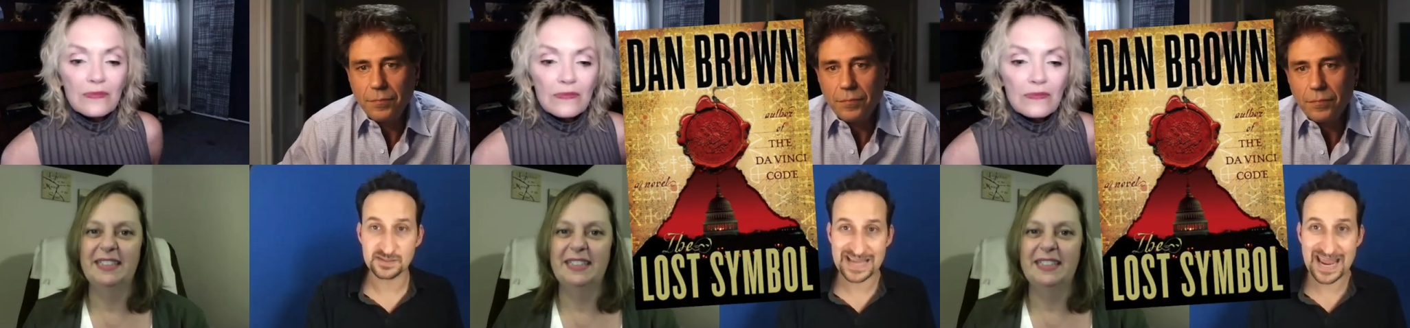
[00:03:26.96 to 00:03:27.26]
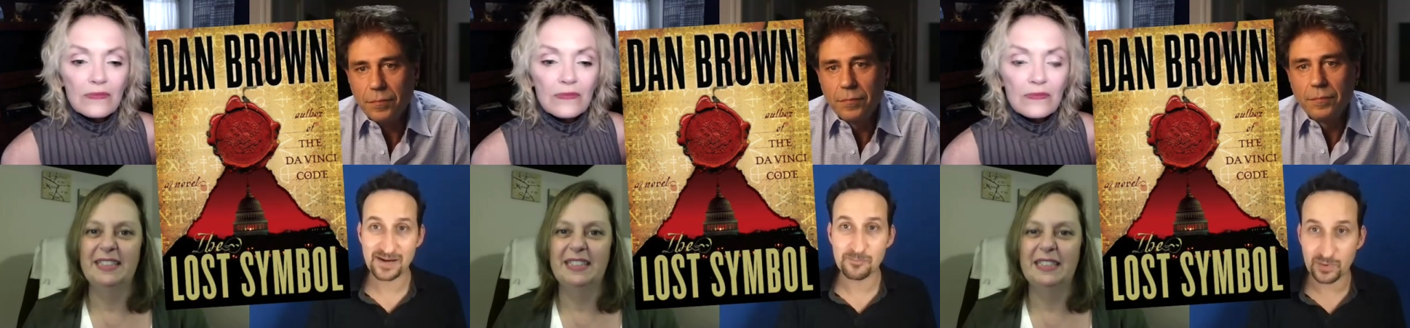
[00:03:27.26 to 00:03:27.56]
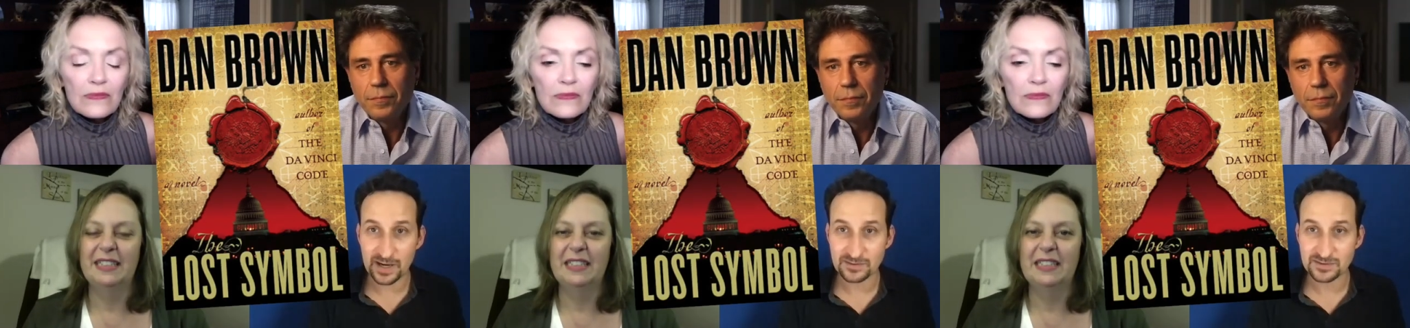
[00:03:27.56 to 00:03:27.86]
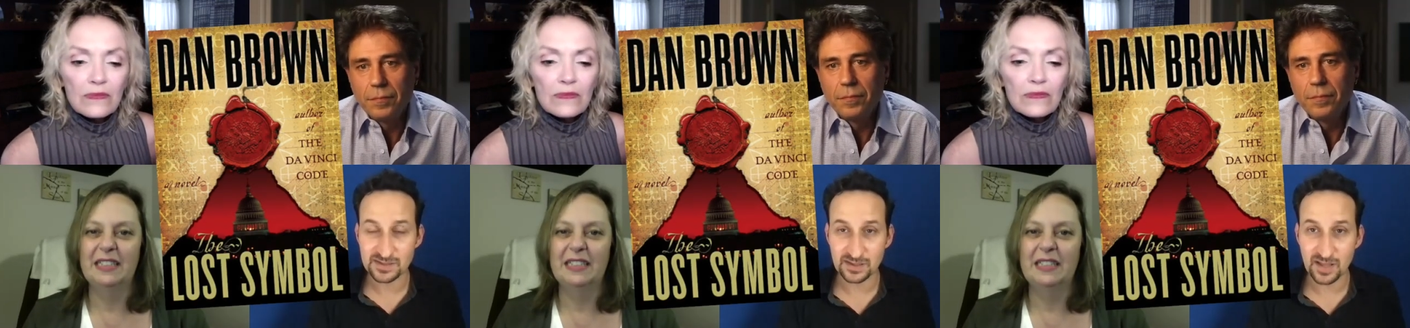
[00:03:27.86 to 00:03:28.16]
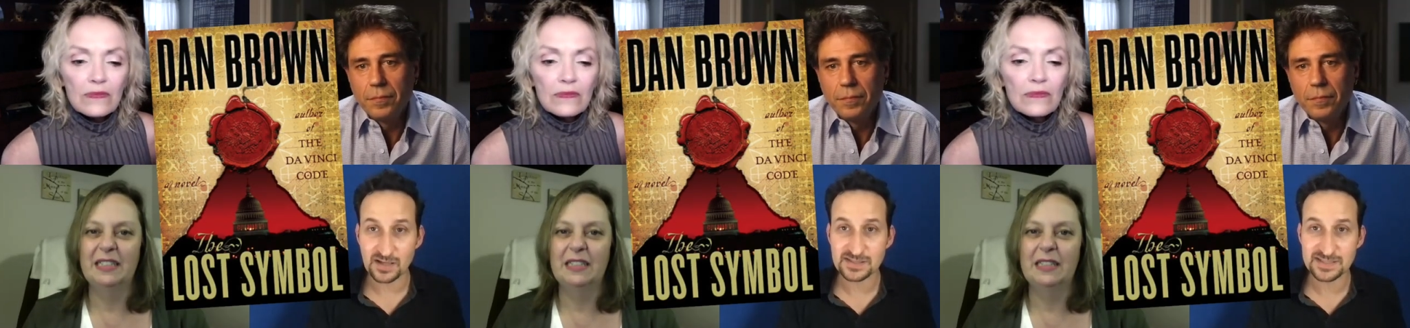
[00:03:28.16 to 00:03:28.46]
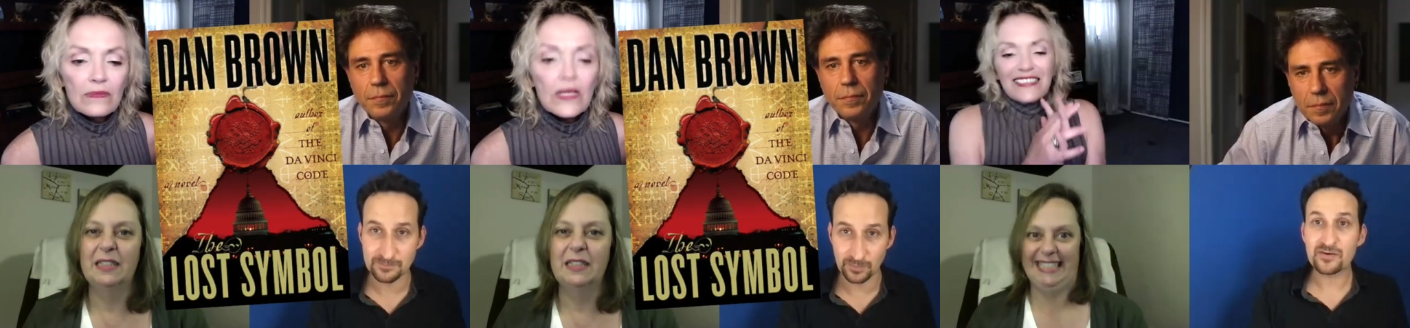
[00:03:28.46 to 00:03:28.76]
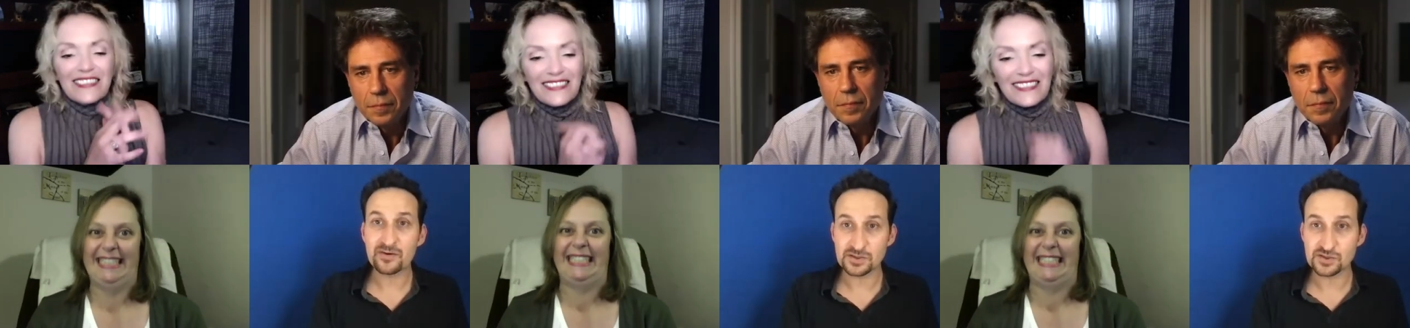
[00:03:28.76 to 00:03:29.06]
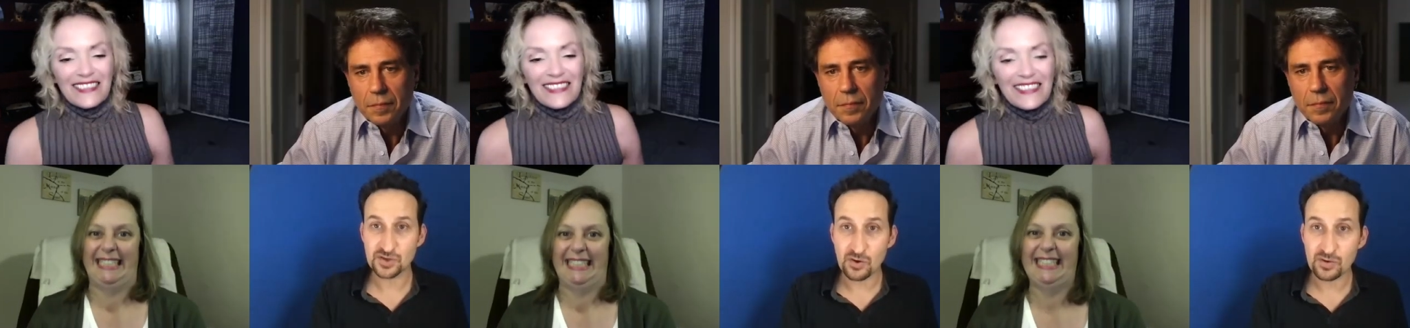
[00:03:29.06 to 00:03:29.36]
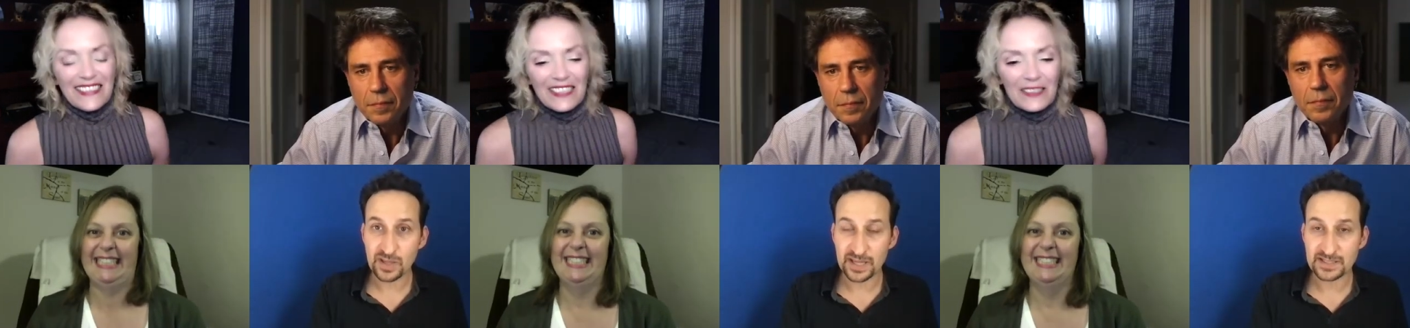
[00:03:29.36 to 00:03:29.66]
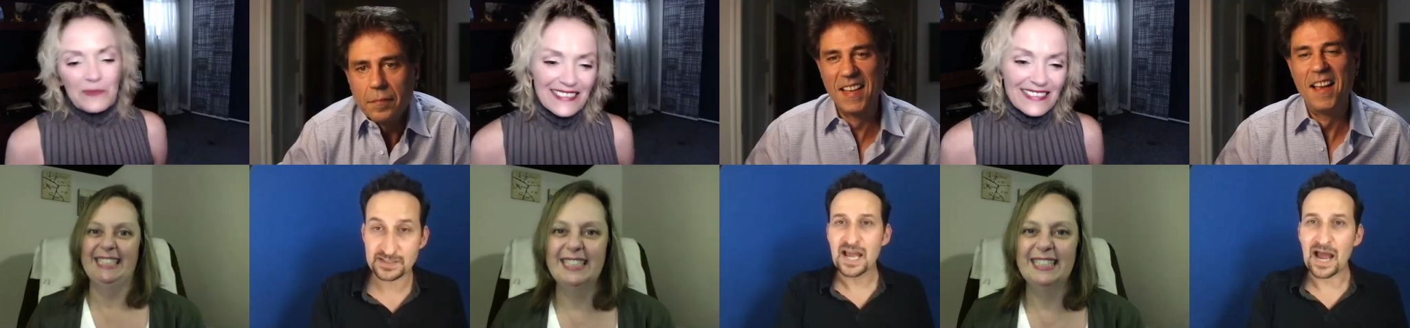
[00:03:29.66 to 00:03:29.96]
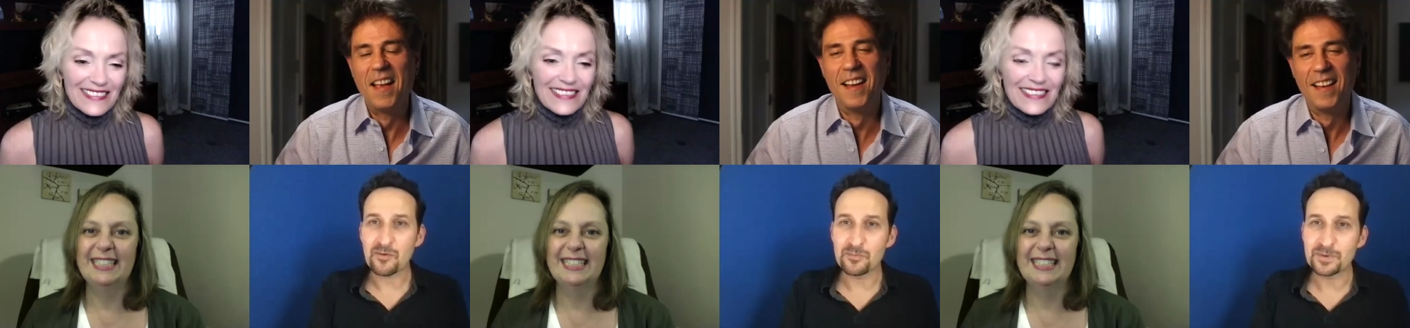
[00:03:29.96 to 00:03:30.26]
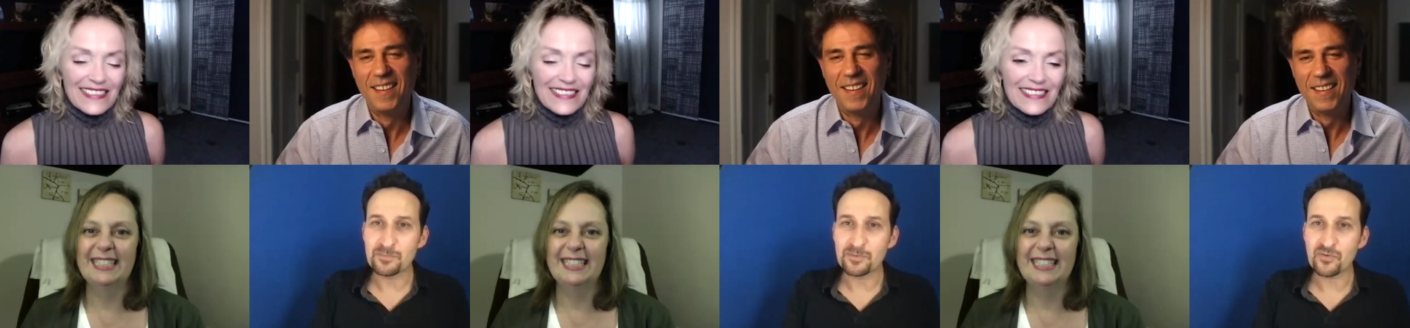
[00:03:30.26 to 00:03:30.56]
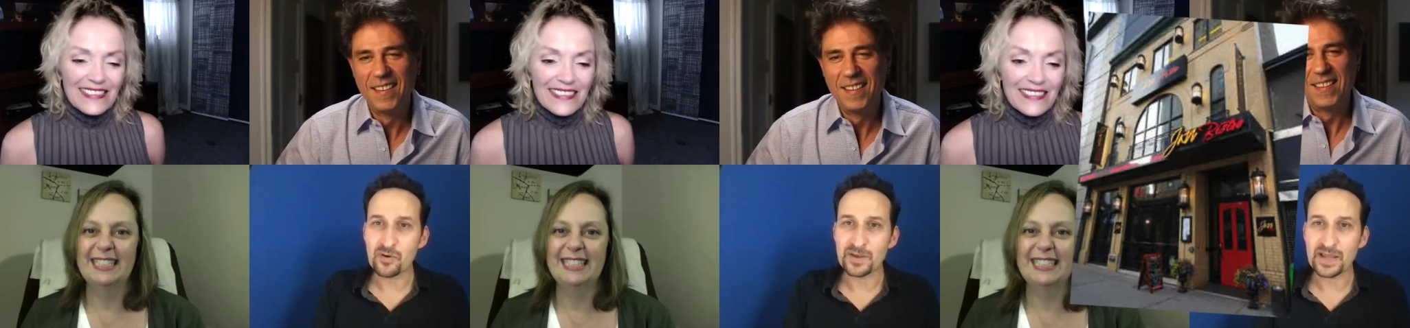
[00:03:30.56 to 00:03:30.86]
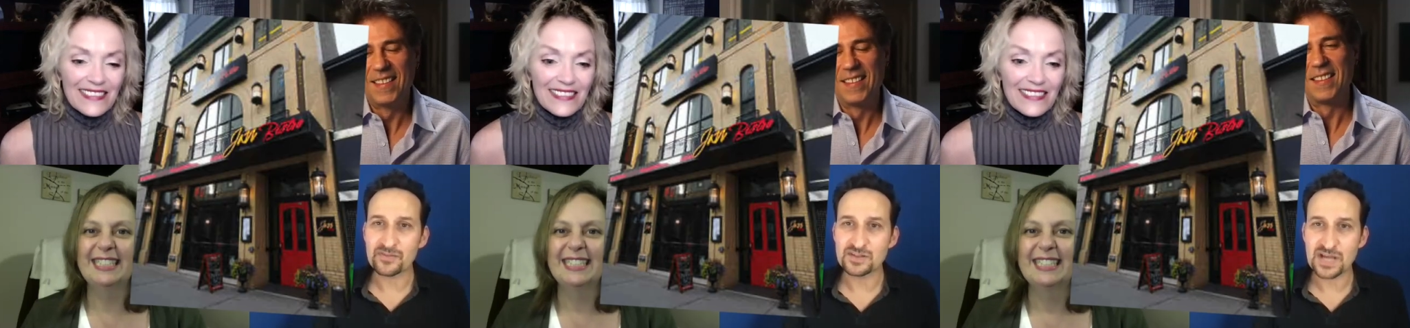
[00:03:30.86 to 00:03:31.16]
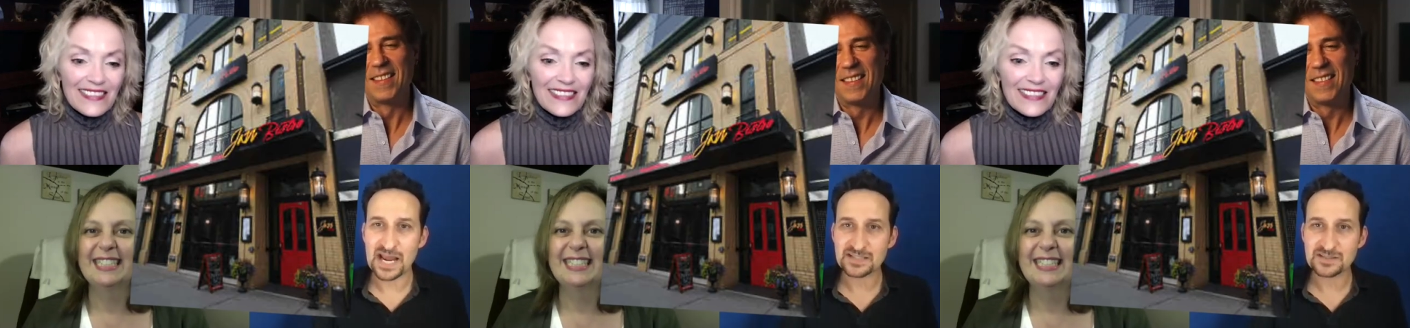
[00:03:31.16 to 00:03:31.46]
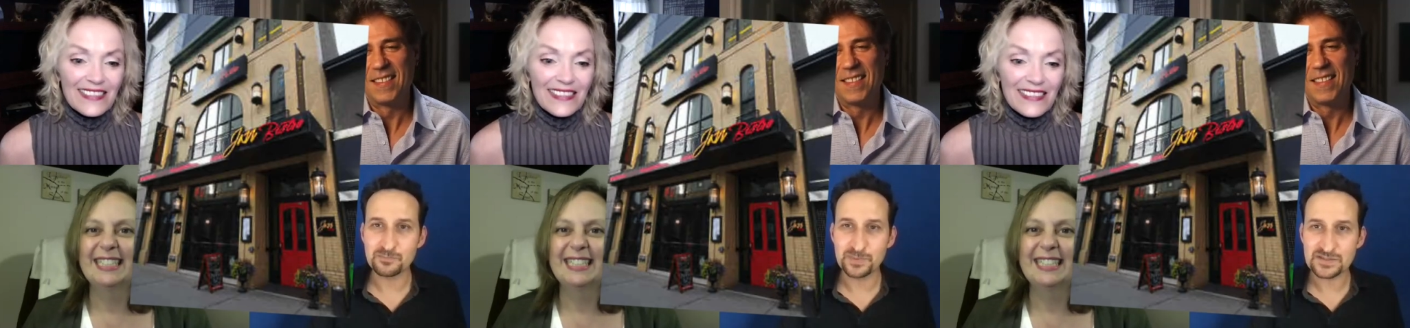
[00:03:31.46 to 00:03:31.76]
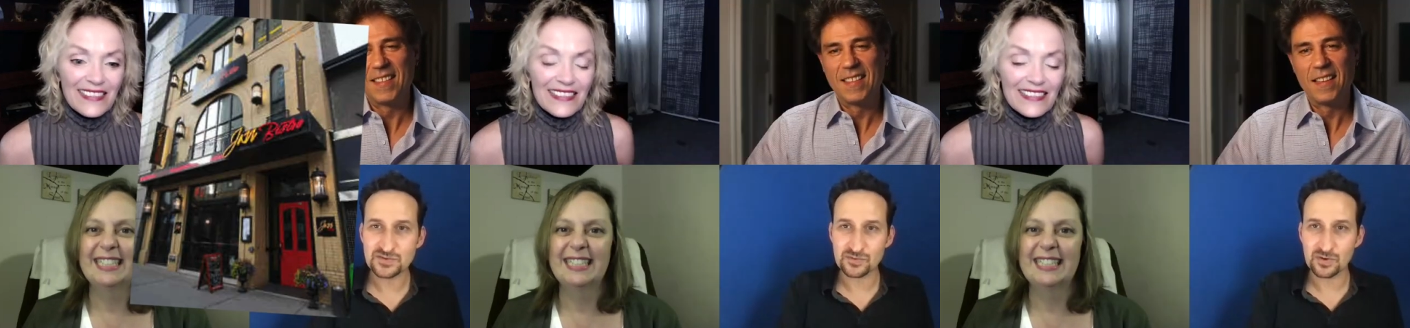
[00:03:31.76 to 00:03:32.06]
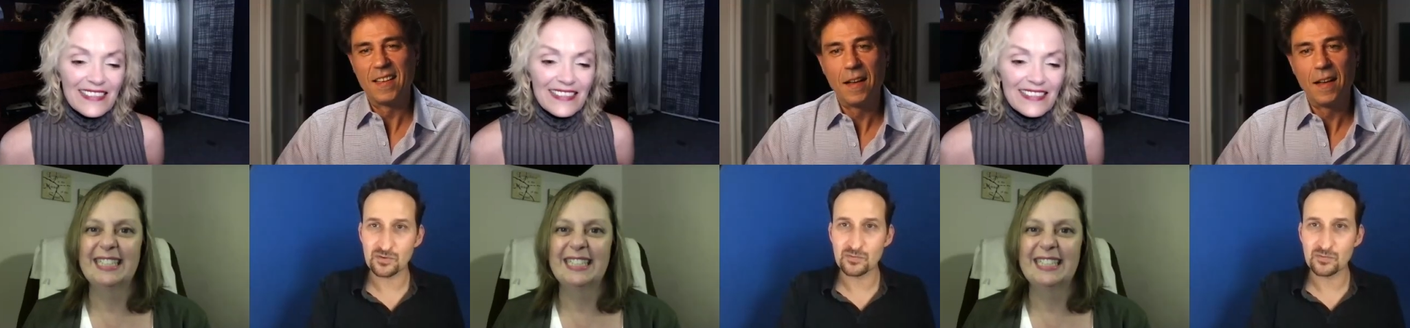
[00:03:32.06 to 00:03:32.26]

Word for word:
Speaker 1: Dan Brown's The Lost Symbol. On Showcase, I will be performing at the Jazz Bistro